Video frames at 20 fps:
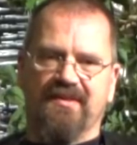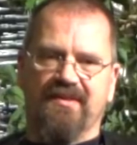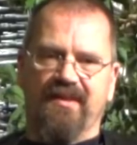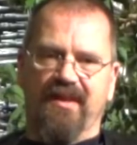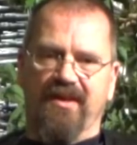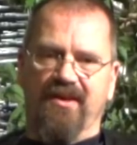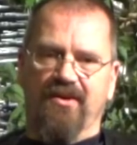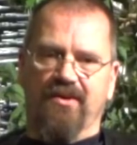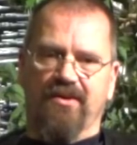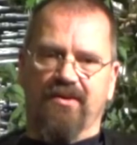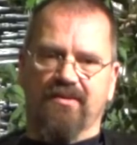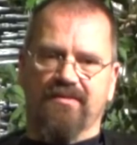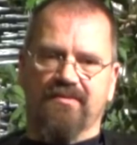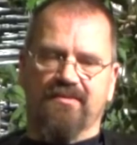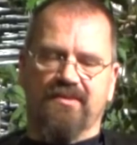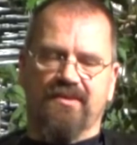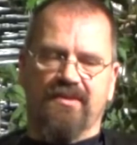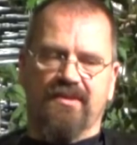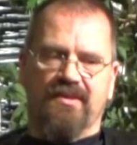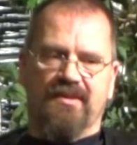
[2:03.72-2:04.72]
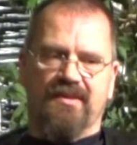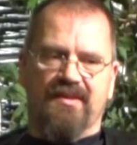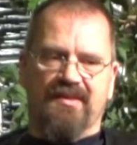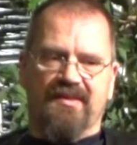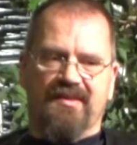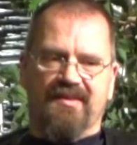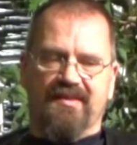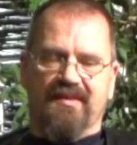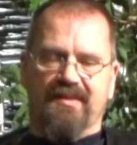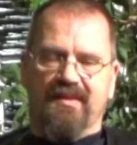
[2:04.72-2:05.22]
They are.
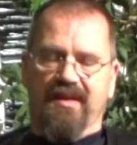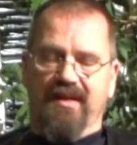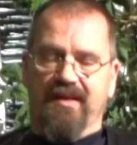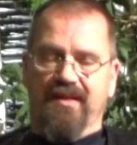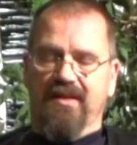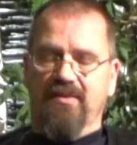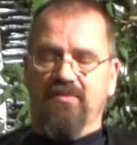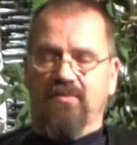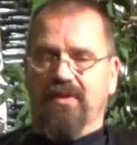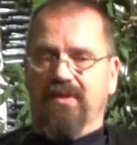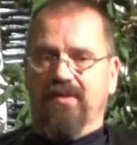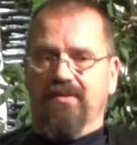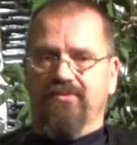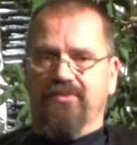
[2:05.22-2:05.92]
And they will